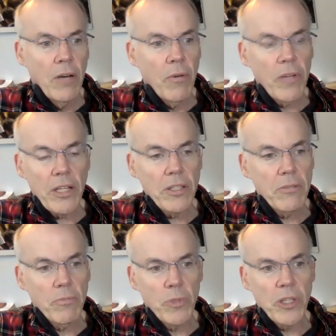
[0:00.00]
Well, that
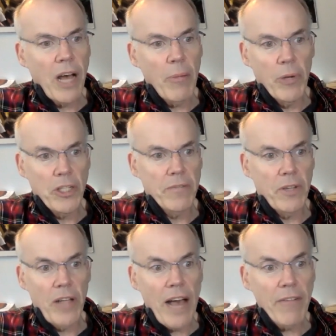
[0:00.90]
was not much of a
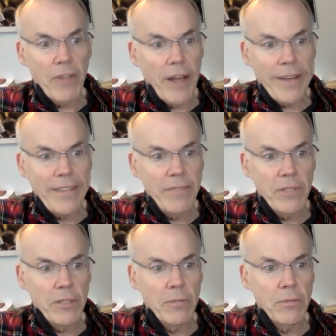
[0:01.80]
laugh line
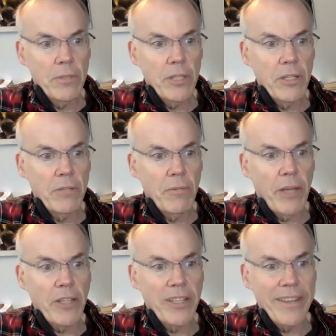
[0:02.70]
even in
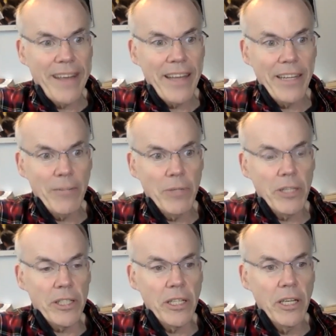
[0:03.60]
1980,
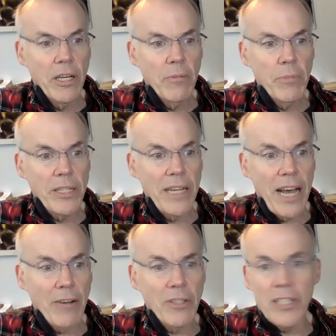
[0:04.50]
really, but
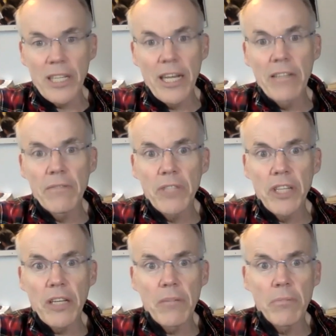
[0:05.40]
now it's a kind of
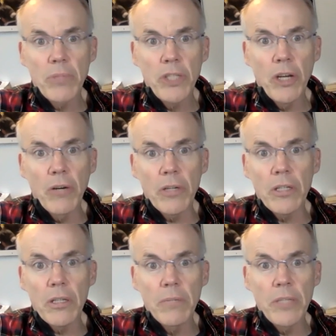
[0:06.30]
sick joke.
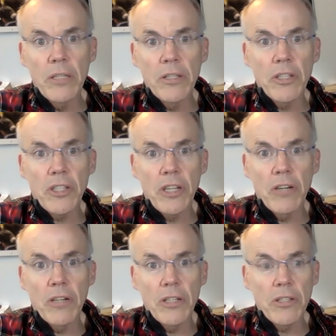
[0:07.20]
I mean, the
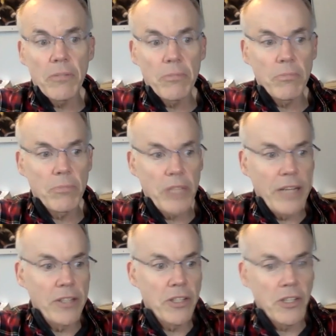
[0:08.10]
scariest
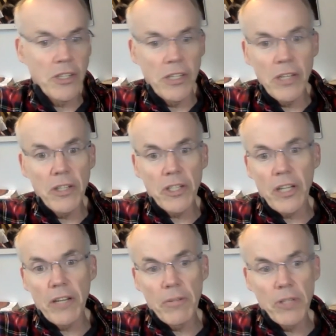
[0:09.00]
sentences in the English
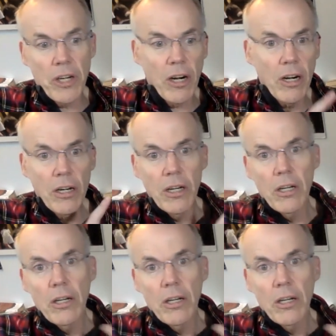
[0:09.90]
language are,